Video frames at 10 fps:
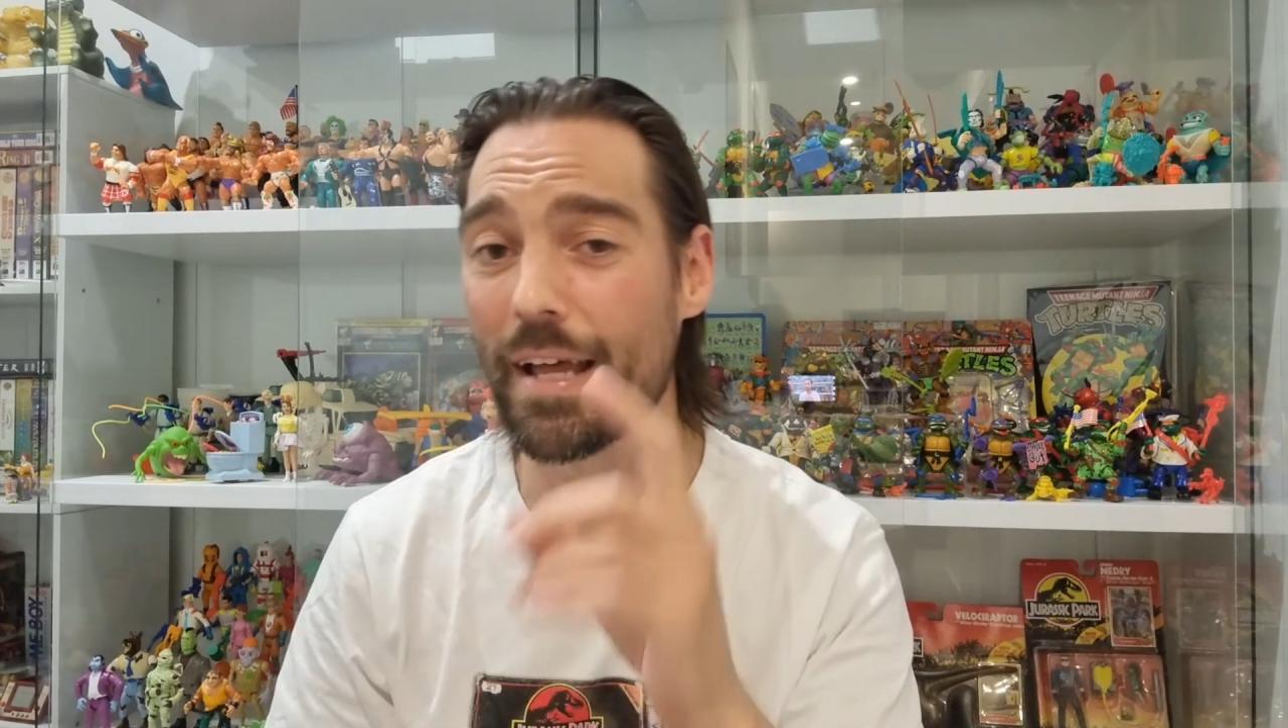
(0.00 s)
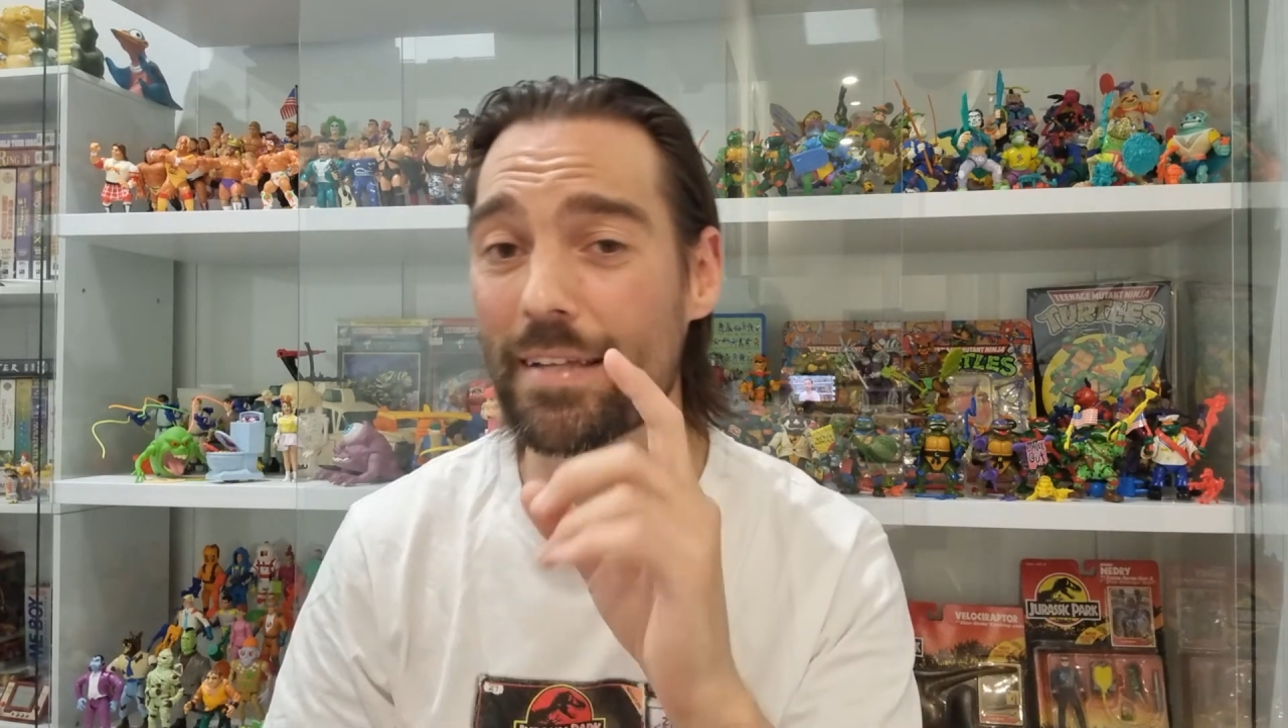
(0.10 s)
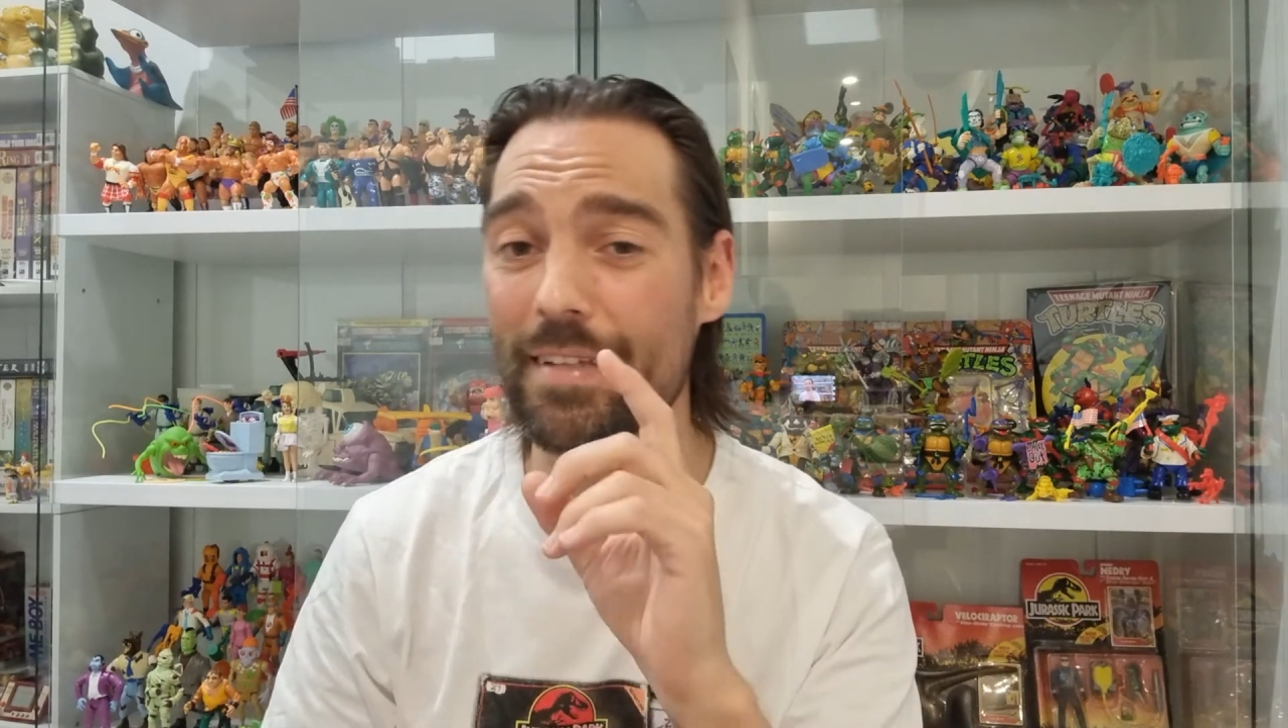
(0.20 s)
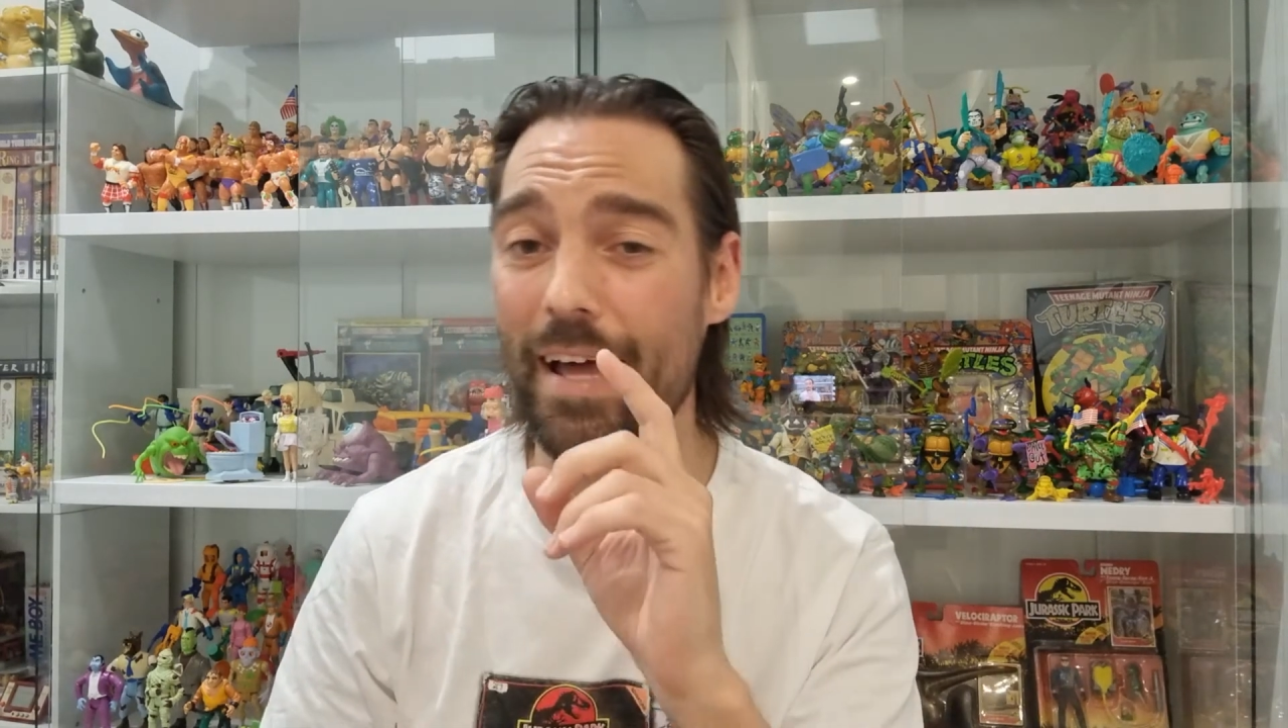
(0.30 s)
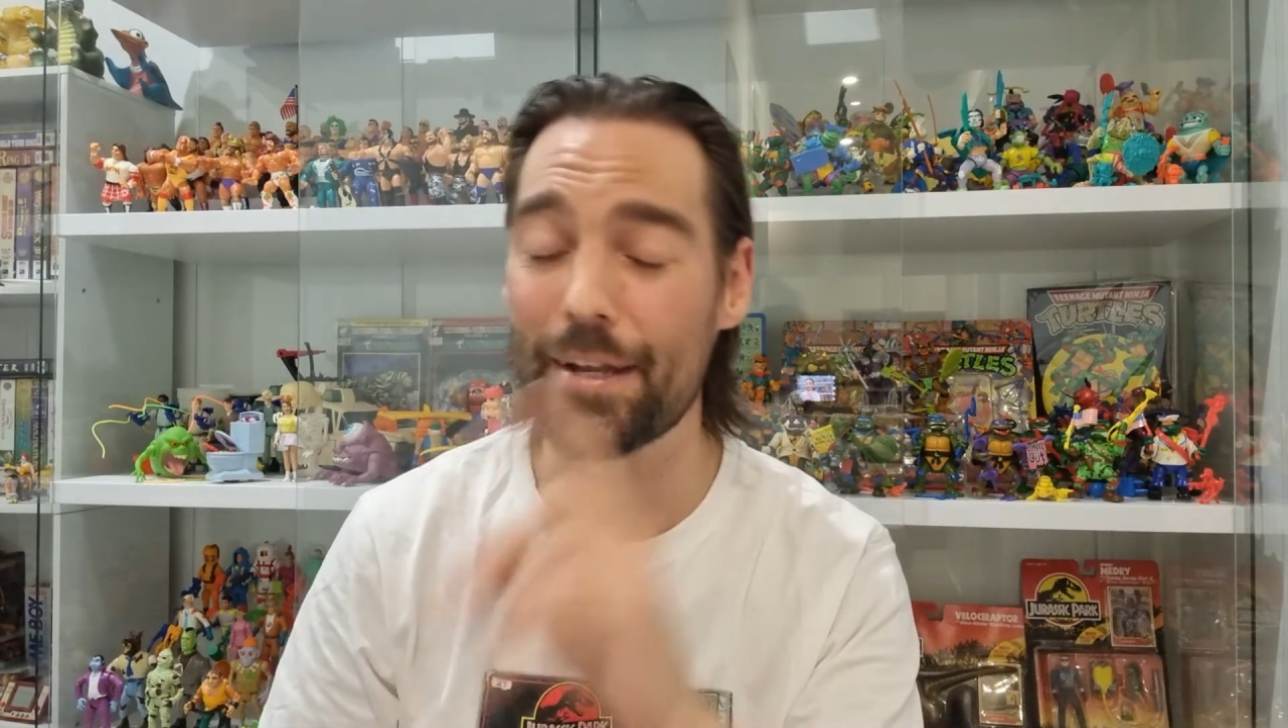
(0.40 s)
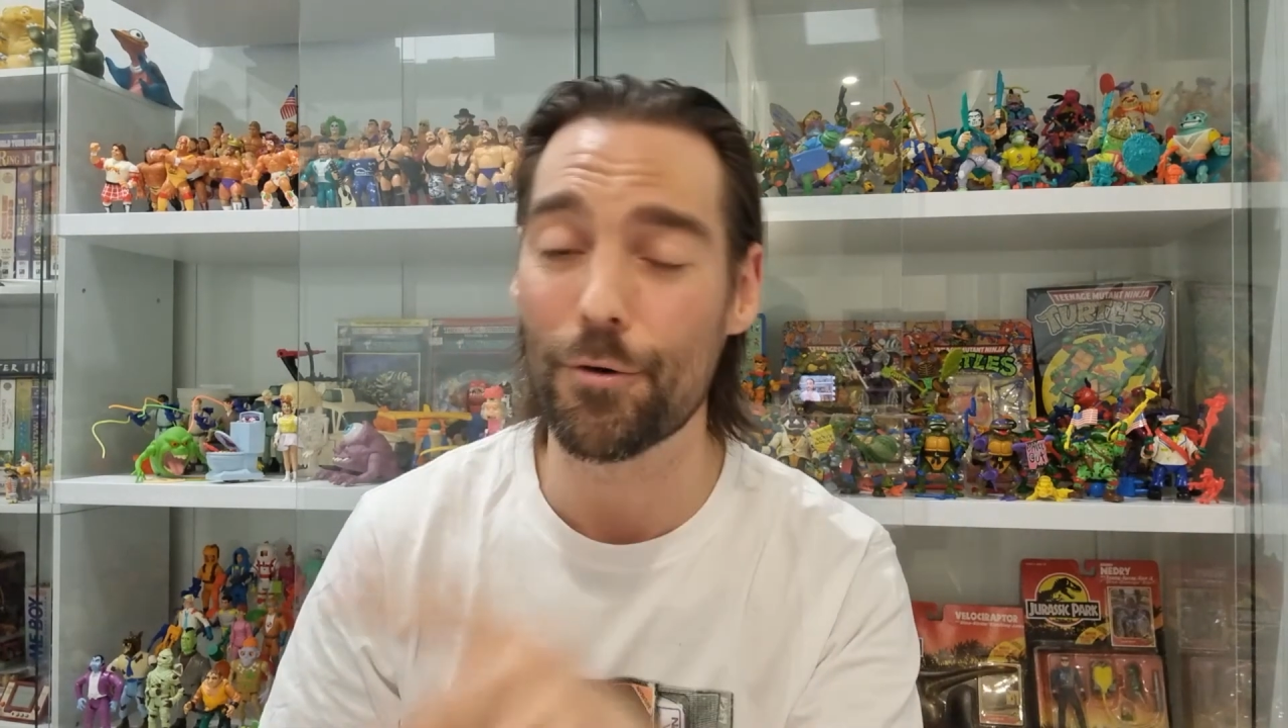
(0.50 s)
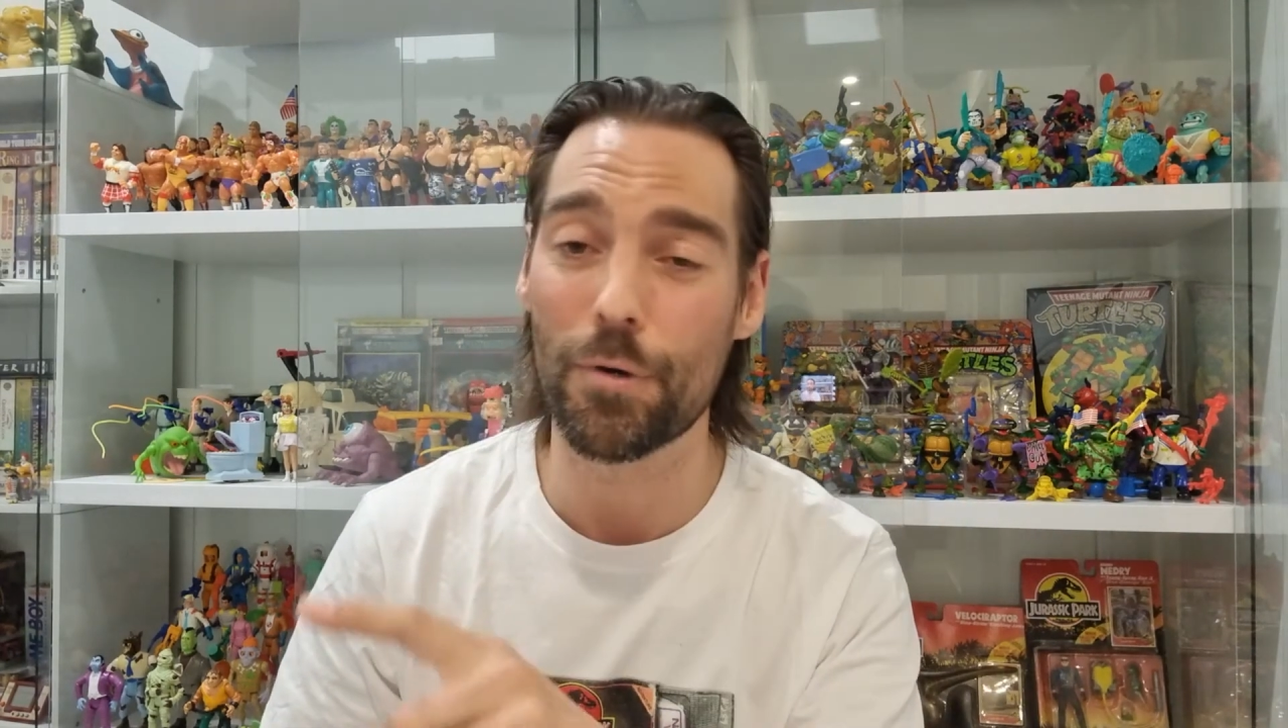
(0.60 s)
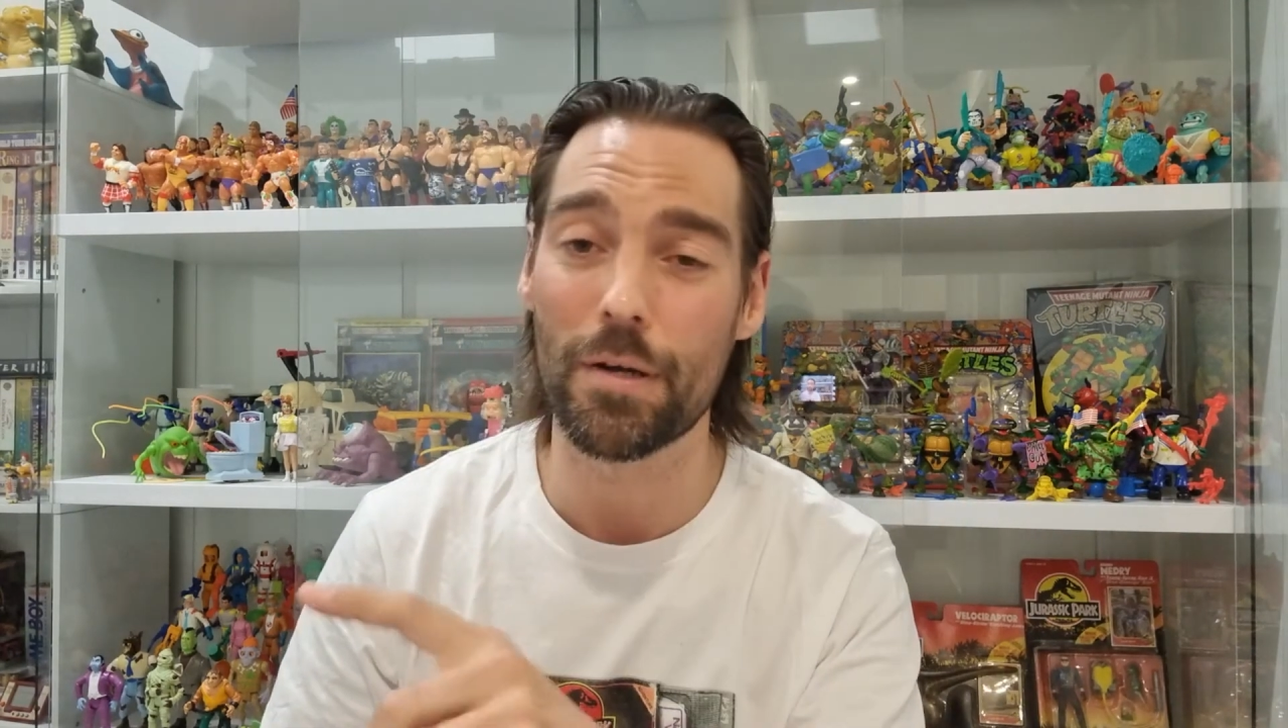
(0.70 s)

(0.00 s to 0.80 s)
as an adult